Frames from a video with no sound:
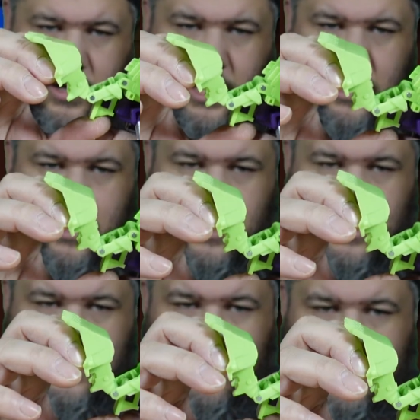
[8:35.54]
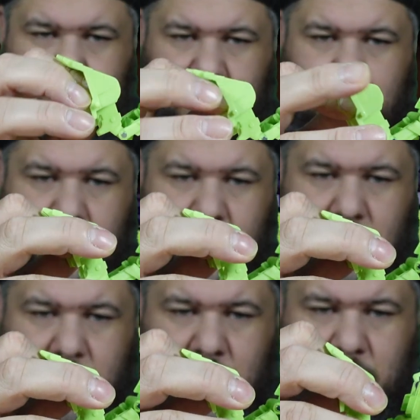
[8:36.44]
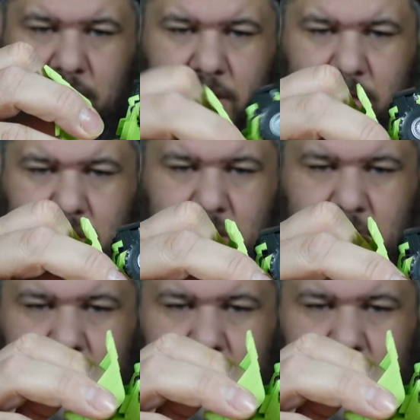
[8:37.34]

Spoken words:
here, and then